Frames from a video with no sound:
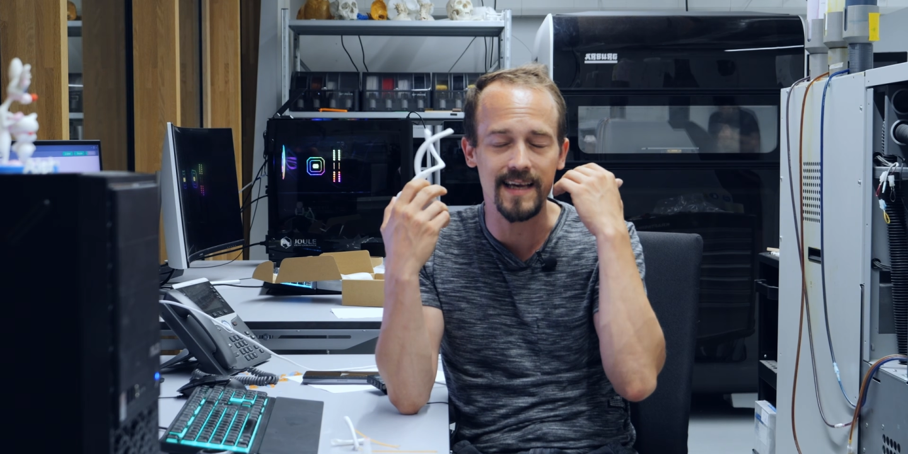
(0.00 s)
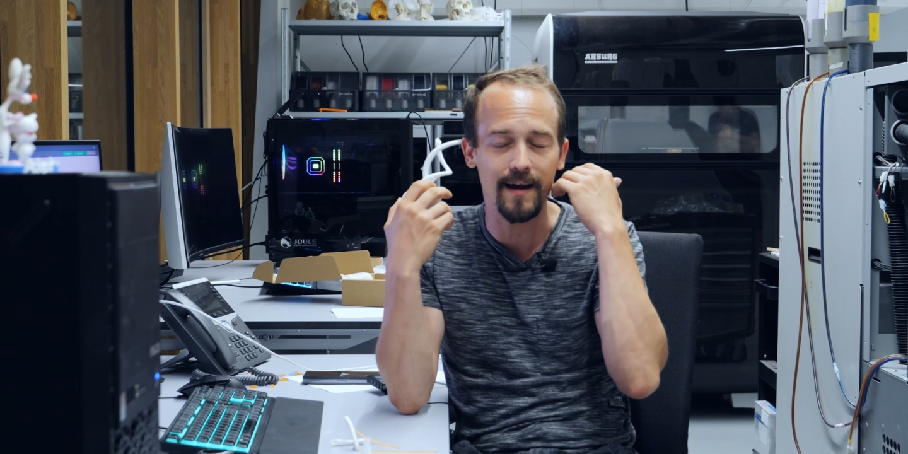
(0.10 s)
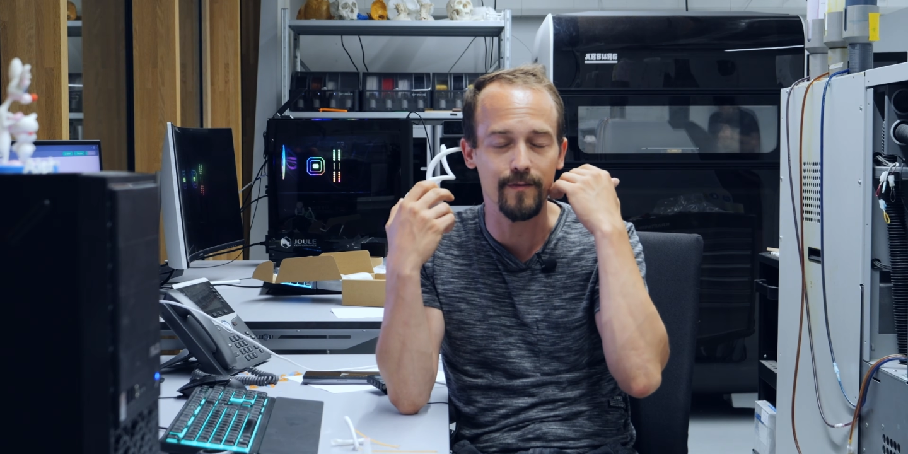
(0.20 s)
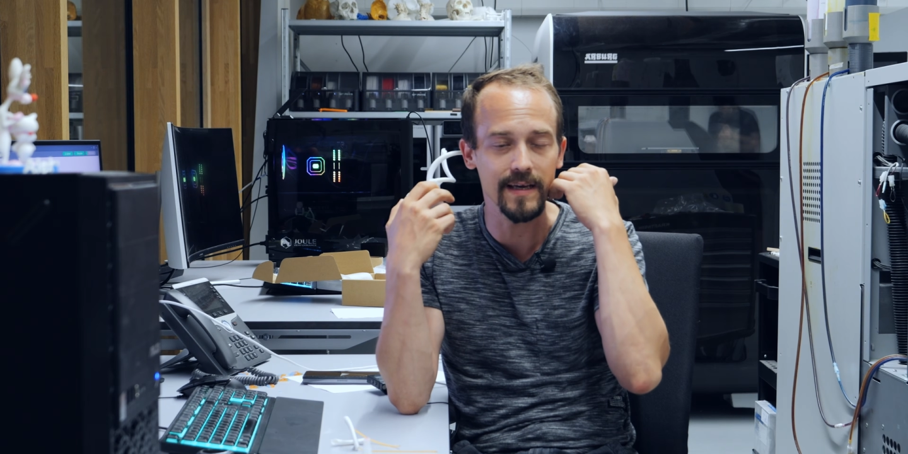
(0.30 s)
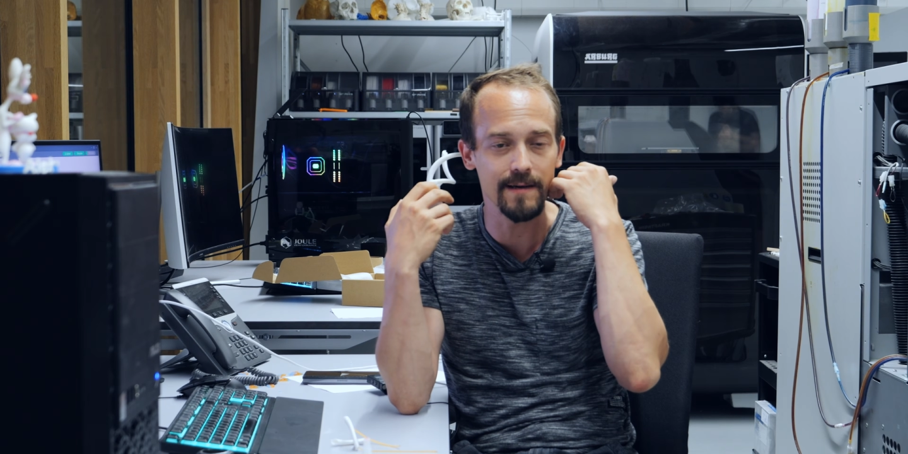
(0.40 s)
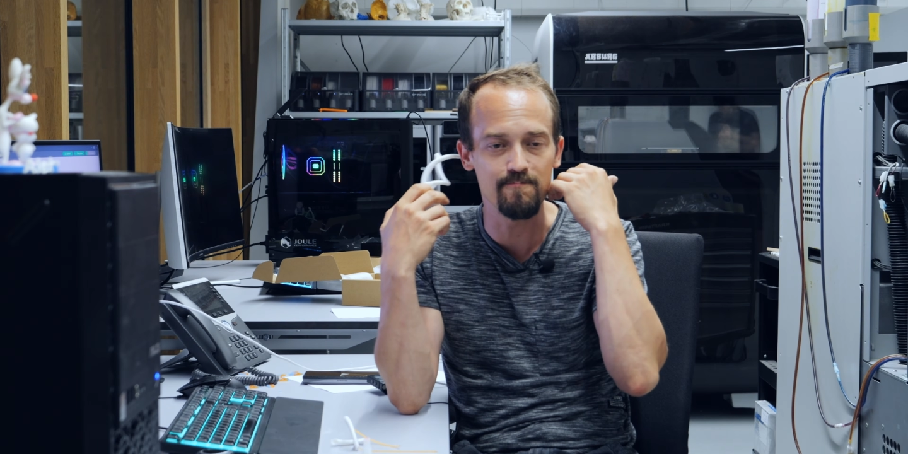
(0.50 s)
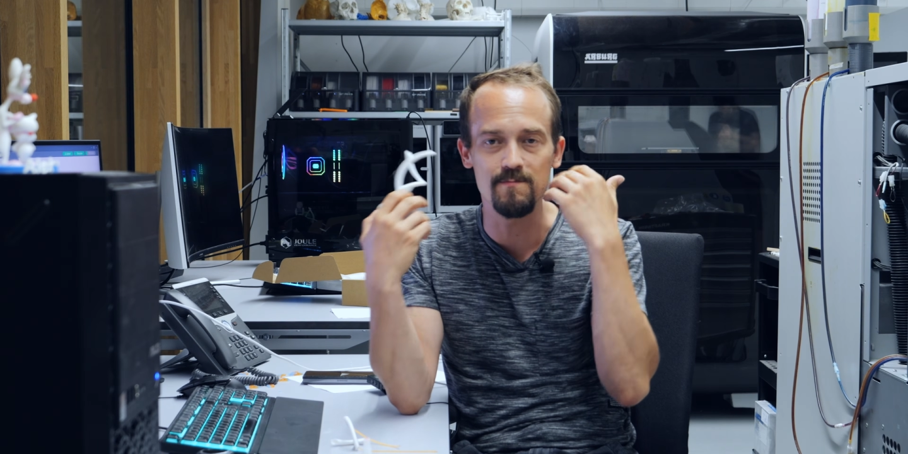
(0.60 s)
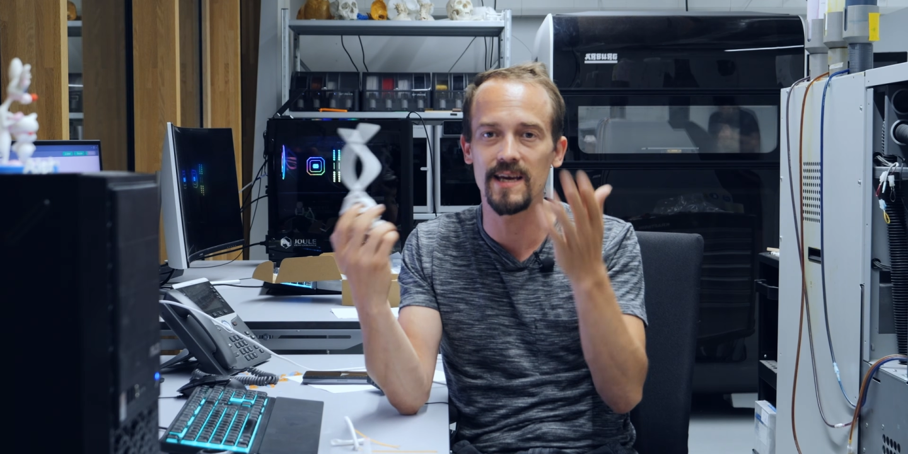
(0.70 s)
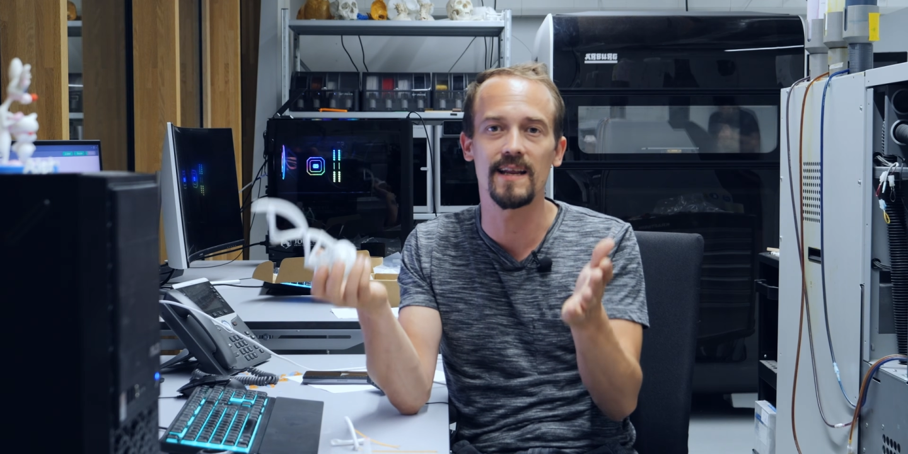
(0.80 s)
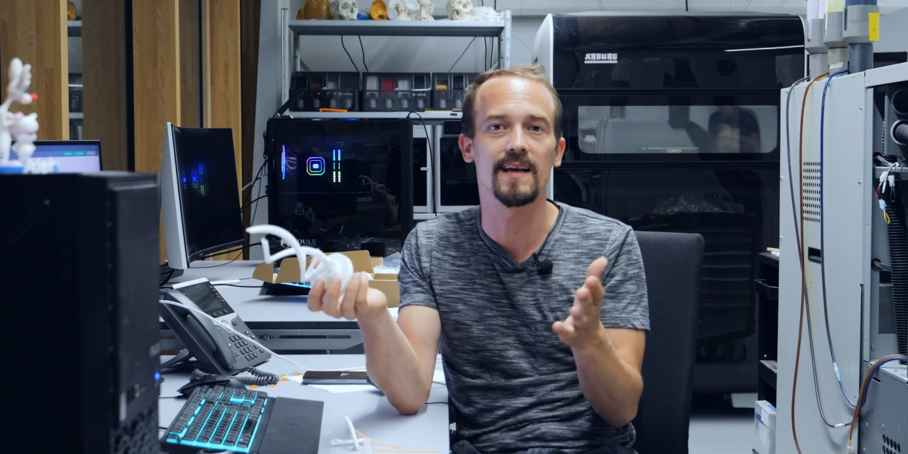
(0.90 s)
have
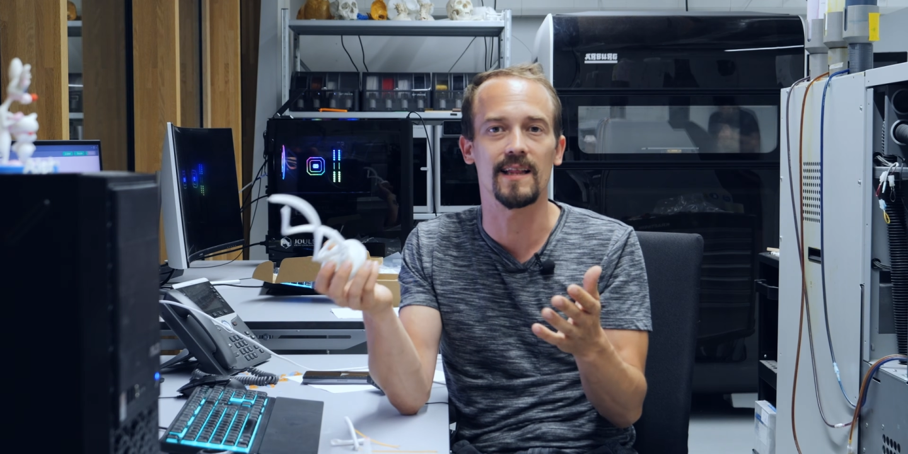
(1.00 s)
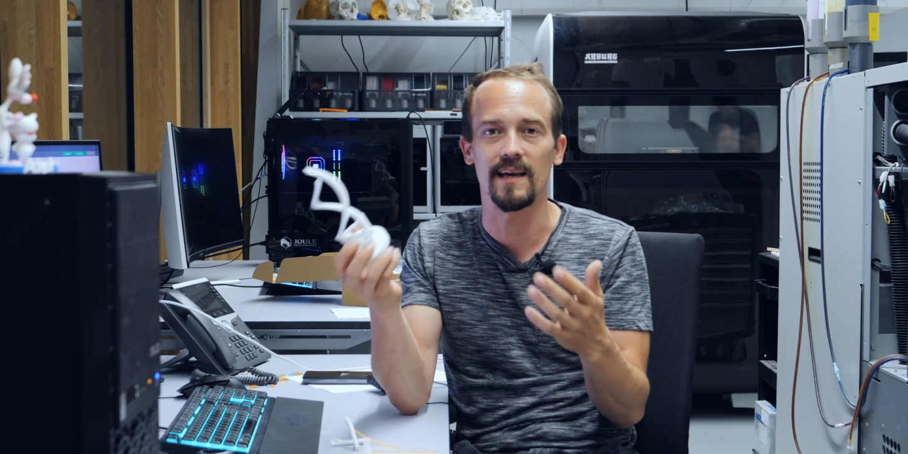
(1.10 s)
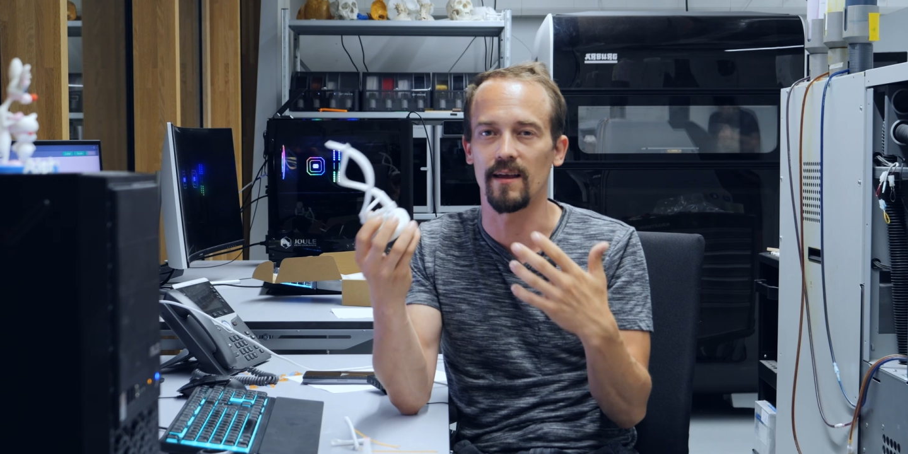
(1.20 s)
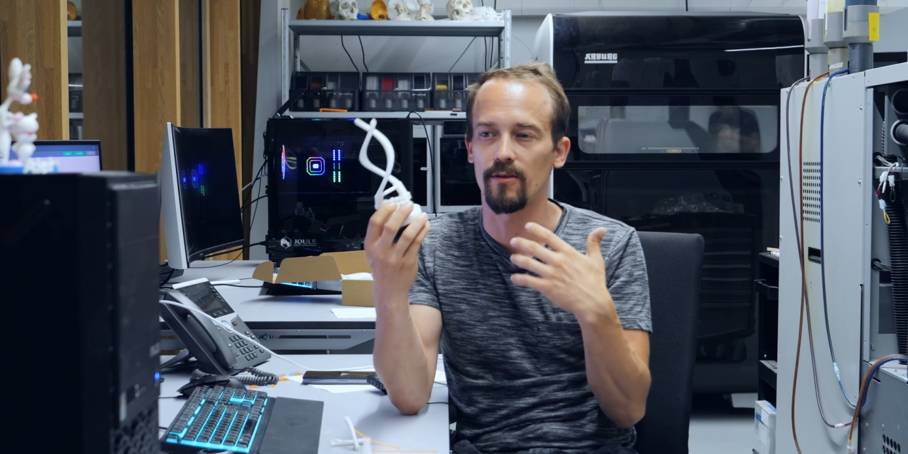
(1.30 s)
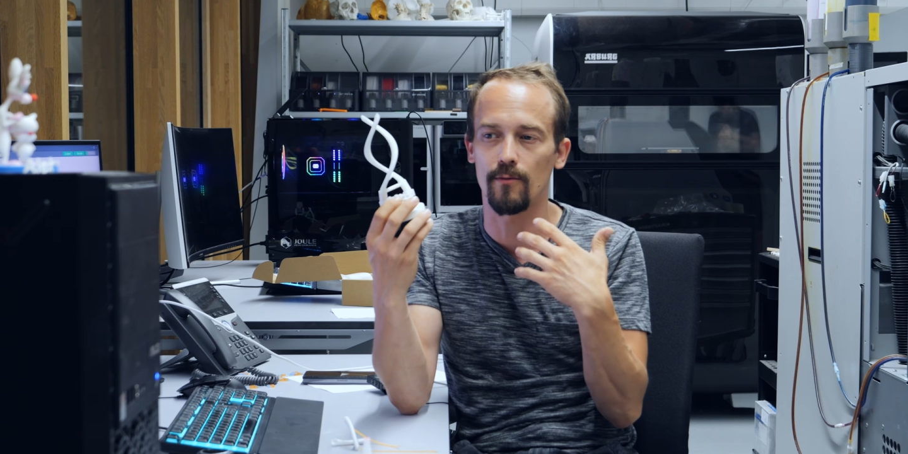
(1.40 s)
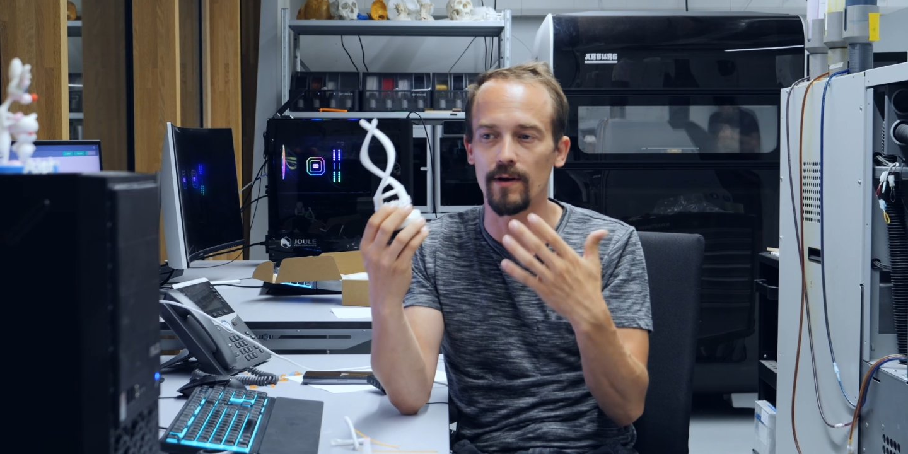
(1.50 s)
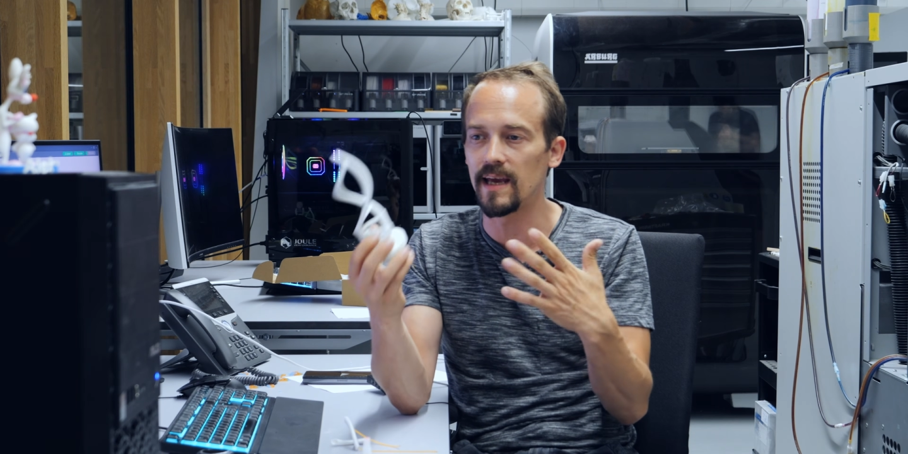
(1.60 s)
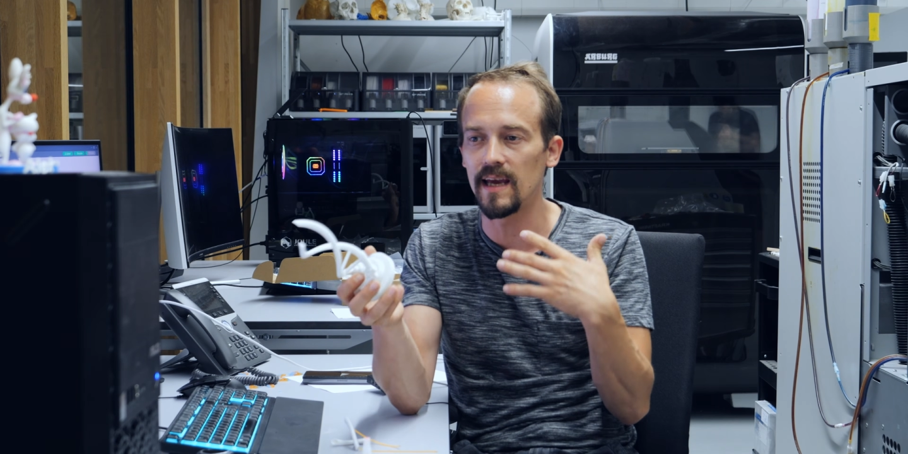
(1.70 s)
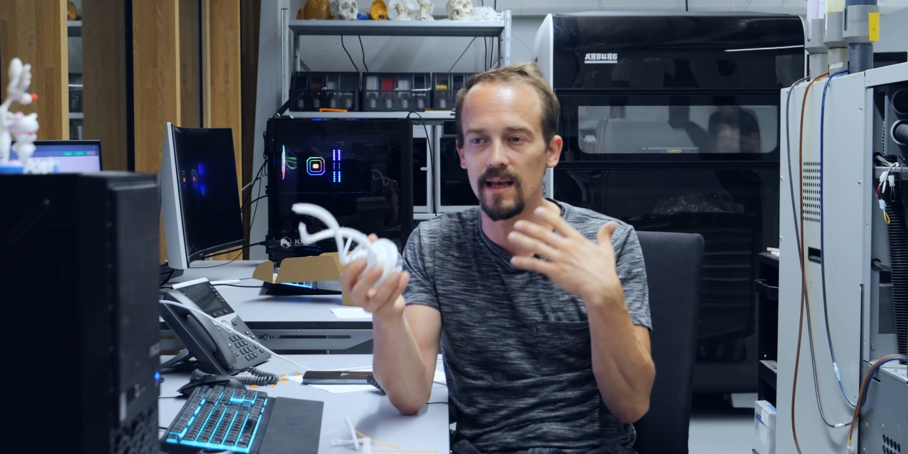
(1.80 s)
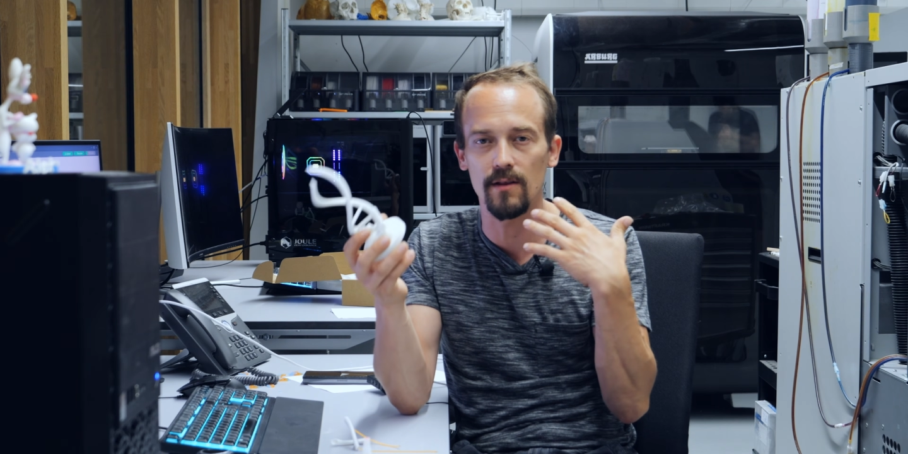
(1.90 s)
immediately
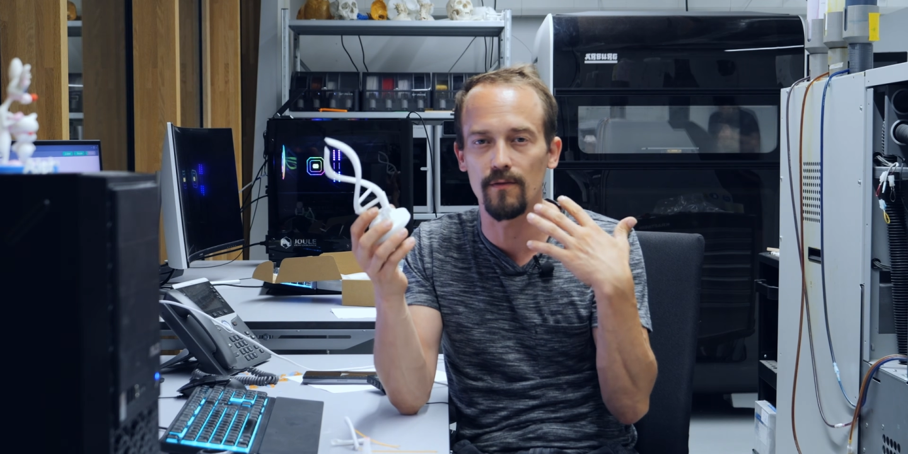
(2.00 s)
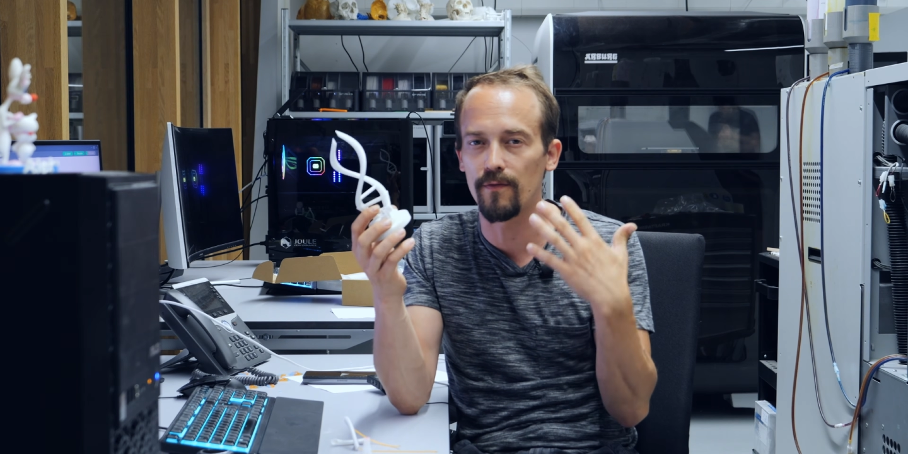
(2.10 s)
3 to